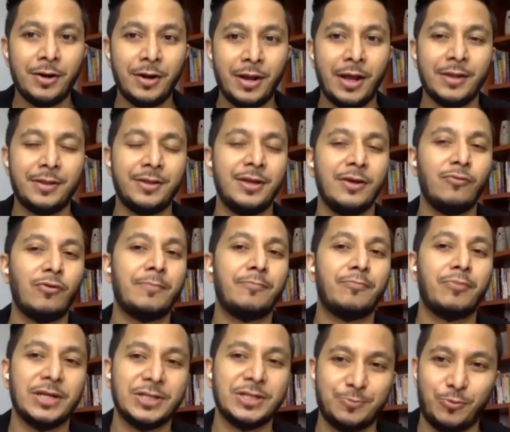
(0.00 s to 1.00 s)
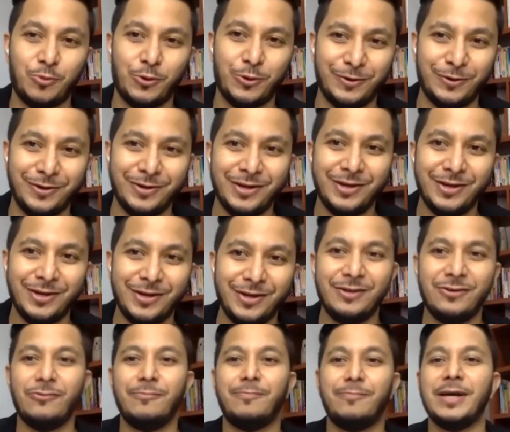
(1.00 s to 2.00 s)
at tier 1 price point,
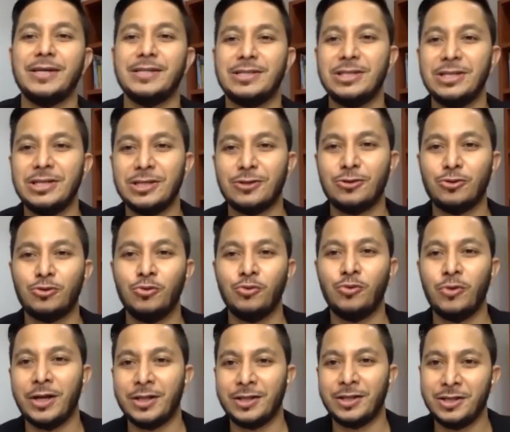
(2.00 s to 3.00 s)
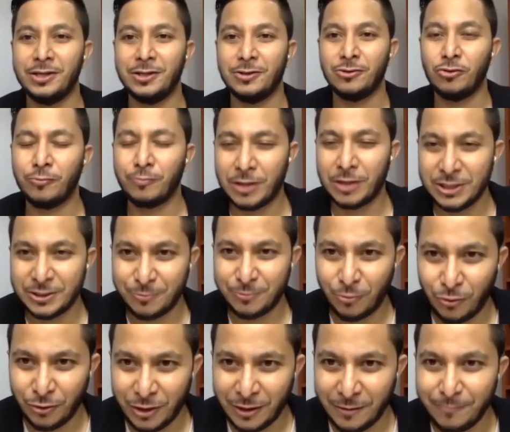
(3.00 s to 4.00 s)
you buy tier 2 at tier 2 price
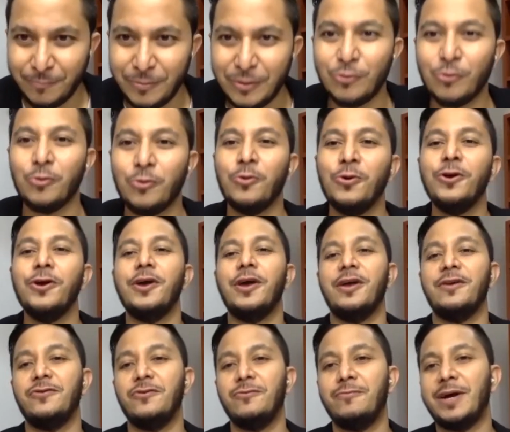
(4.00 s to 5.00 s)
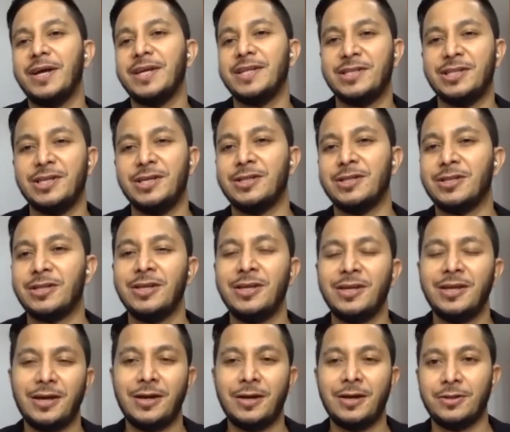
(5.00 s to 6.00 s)
point and below, and you buy tier
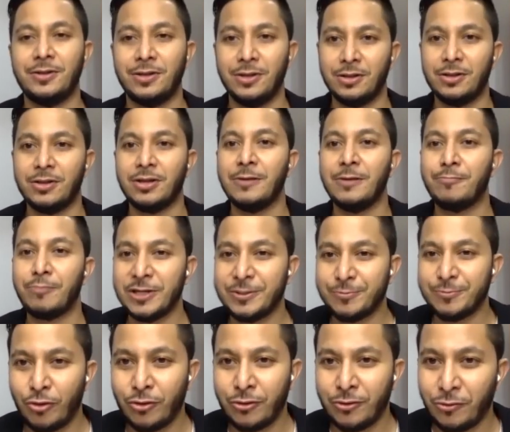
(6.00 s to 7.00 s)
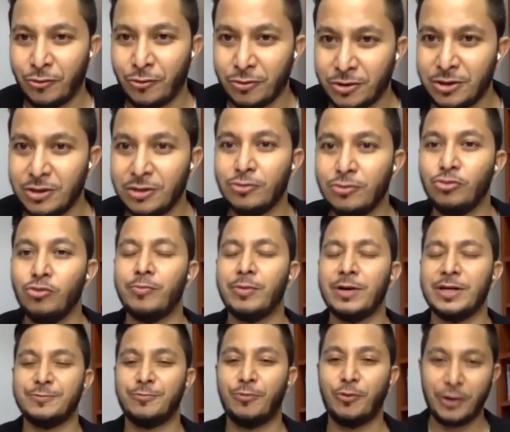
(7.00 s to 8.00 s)
3 at tier 3 price point, not tier 2
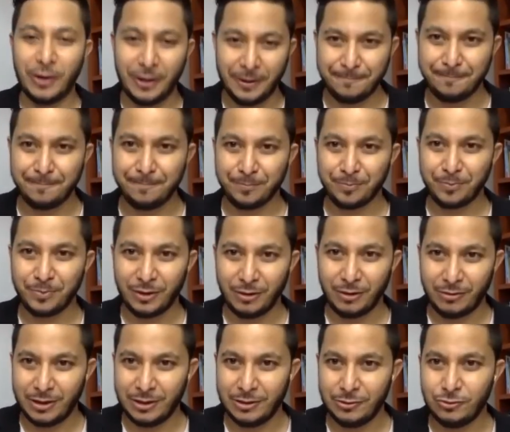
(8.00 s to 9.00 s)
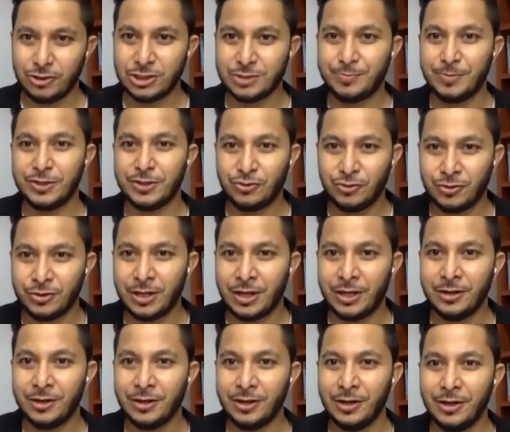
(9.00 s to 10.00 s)
price point, right? You just make sure
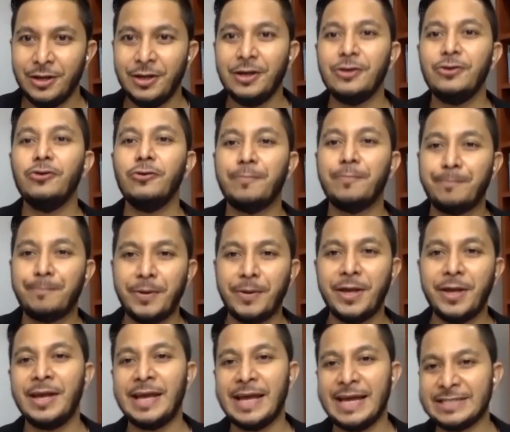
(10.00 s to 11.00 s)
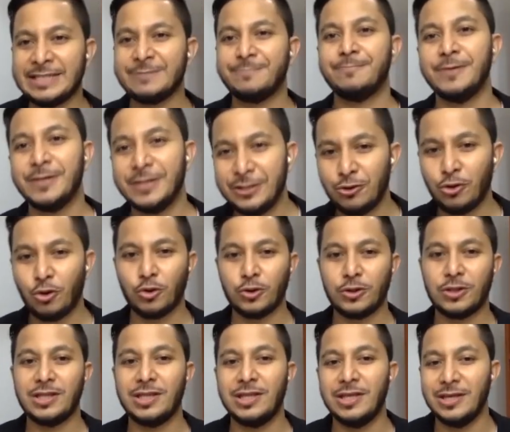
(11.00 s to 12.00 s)
that you pay as per your
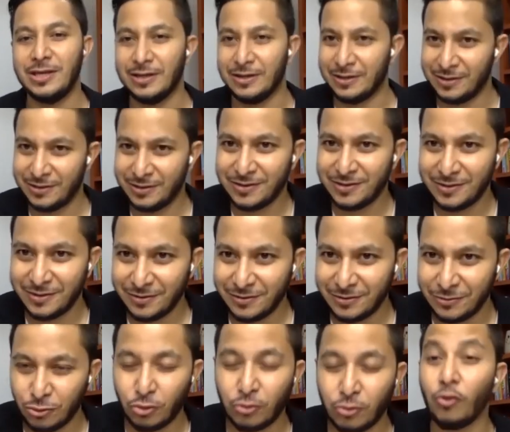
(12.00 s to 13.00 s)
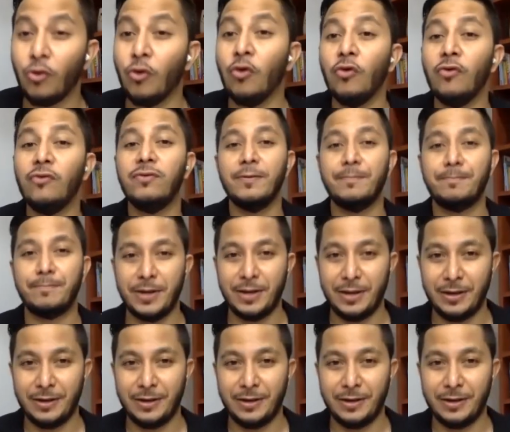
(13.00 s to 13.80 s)
tier, don't overpay,